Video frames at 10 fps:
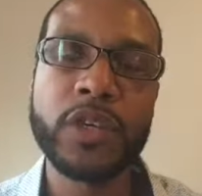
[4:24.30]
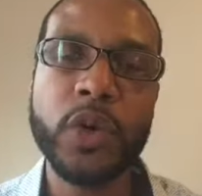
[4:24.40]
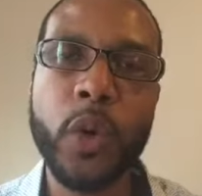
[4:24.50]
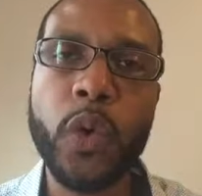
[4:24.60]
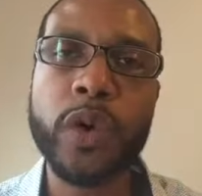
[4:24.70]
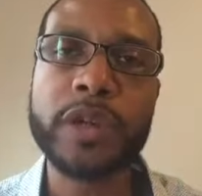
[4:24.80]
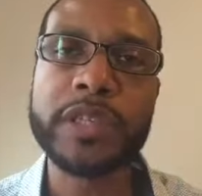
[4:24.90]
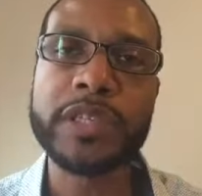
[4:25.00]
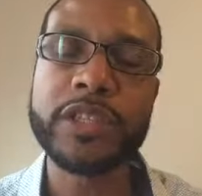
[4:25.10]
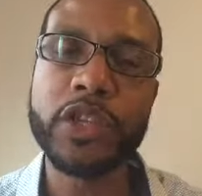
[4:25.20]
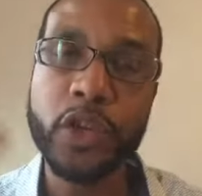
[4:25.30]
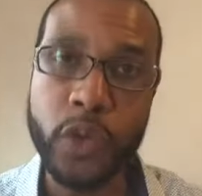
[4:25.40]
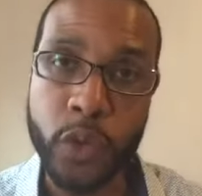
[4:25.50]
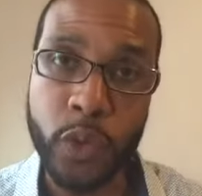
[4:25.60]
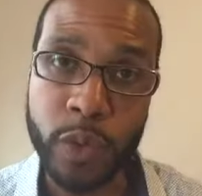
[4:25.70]
towards the
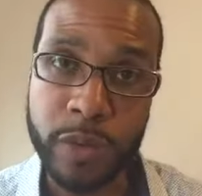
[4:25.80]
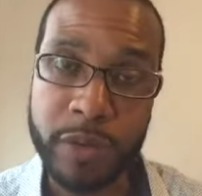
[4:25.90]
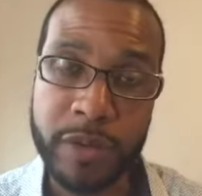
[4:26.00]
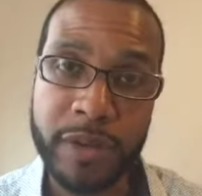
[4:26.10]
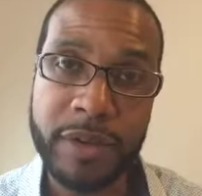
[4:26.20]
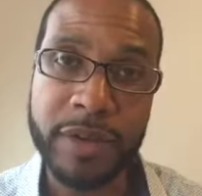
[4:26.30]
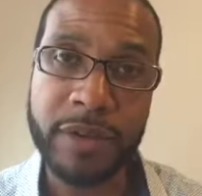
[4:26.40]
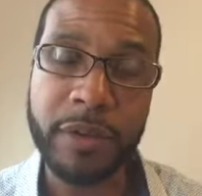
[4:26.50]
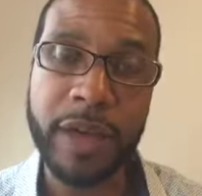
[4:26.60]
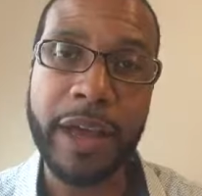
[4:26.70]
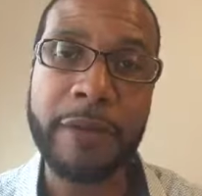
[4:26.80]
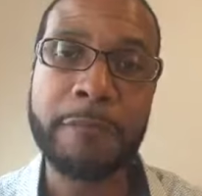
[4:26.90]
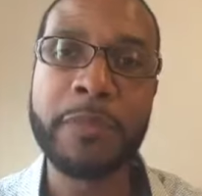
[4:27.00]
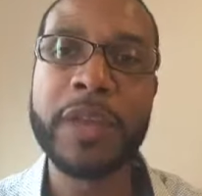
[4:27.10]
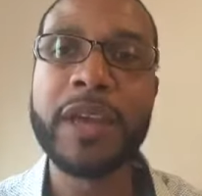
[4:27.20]
who, okay?
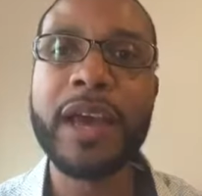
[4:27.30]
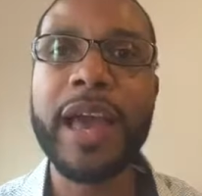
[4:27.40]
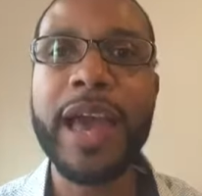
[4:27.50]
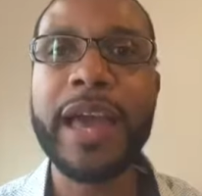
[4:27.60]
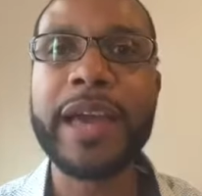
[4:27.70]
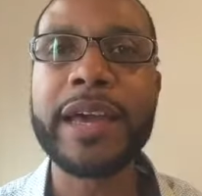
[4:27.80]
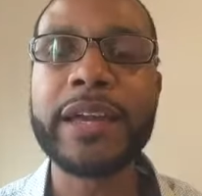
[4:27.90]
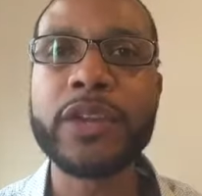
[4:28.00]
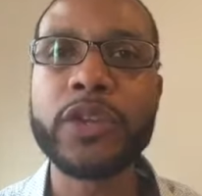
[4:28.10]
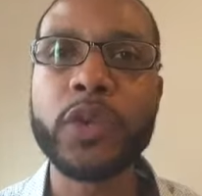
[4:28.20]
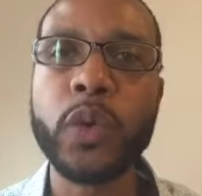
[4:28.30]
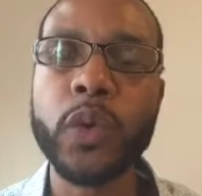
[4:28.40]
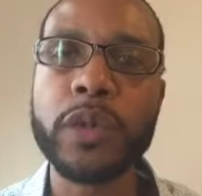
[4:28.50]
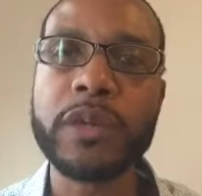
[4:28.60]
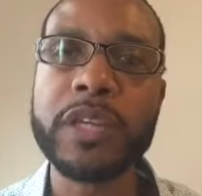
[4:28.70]
And
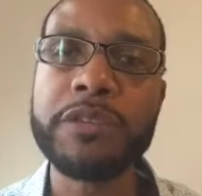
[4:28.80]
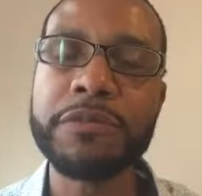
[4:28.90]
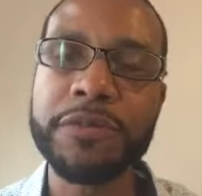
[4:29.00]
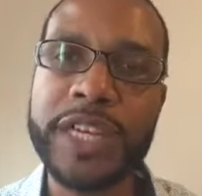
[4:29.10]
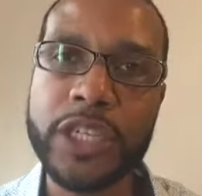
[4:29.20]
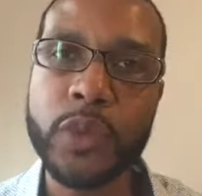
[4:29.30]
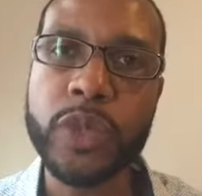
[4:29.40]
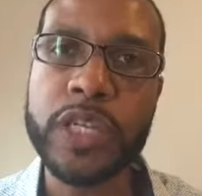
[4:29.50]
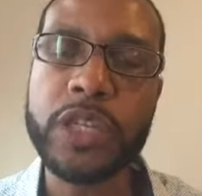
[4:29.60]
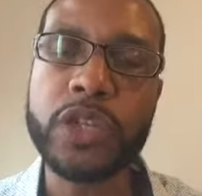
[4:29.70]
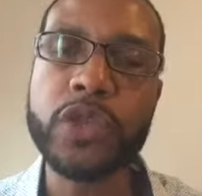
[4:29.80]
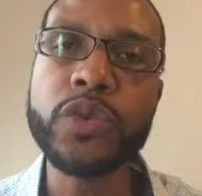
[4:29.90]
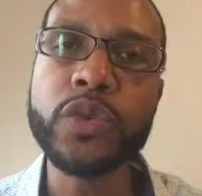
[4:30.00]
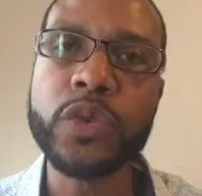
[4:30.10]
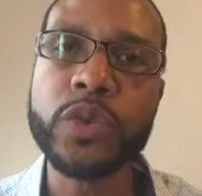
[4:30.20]
you'll eventually
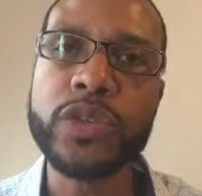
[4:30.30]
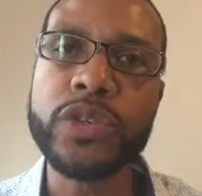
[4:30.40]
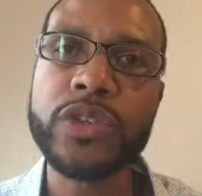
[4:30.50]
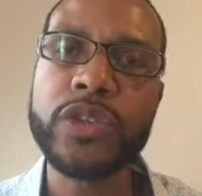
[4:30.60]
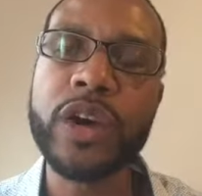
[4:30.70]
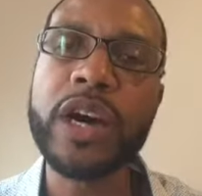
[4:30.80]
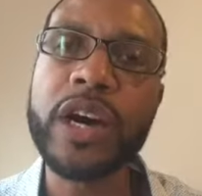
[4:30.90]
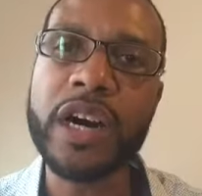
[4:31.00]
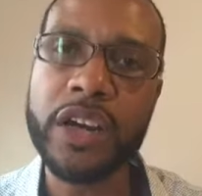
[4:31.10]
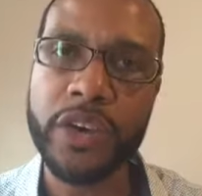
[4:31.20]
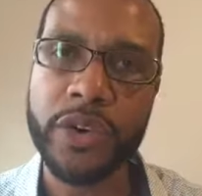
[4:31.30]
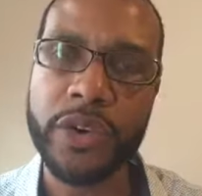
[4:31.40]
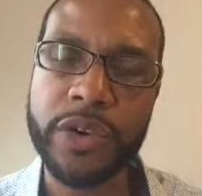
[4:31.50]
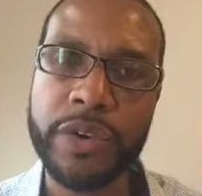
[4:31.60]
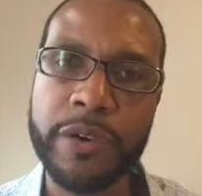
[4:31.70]
lose your hunger
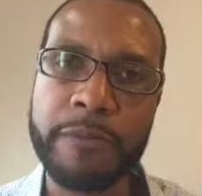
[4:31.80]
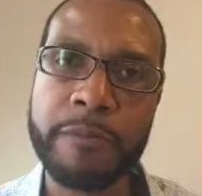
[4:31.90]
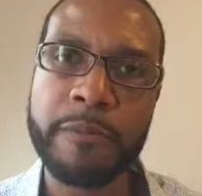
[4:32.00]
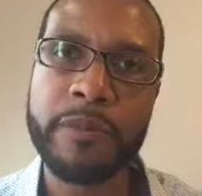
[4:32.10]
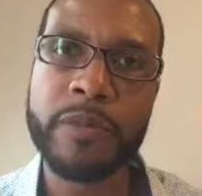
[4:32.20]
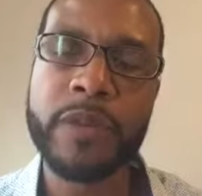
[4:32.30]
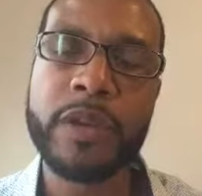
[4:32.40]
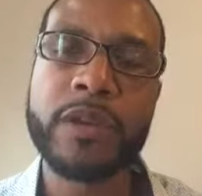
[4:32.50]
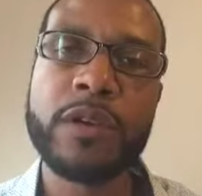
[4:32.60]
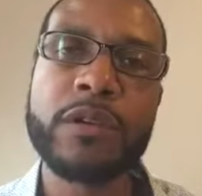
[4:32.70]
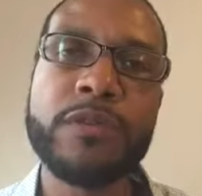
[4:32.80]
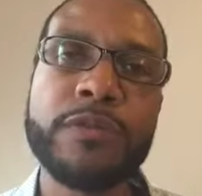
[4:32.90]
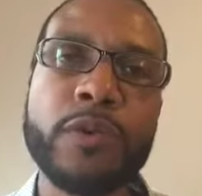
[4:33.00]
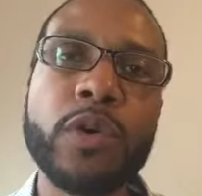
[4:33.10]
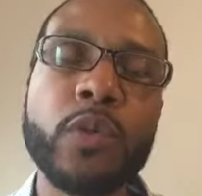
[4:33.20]

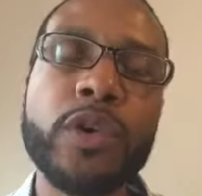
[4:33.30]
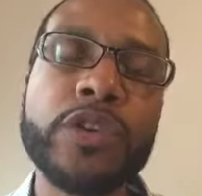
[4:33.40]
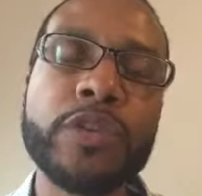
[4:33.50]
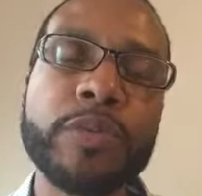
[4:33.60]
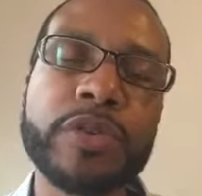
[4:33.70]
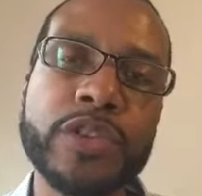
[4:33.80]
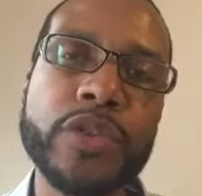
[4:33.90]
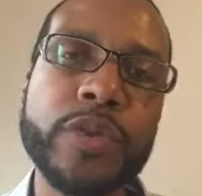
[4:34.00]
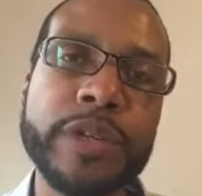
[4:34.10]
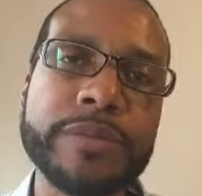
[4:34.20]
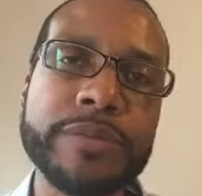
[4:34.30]
for what you're pursuing.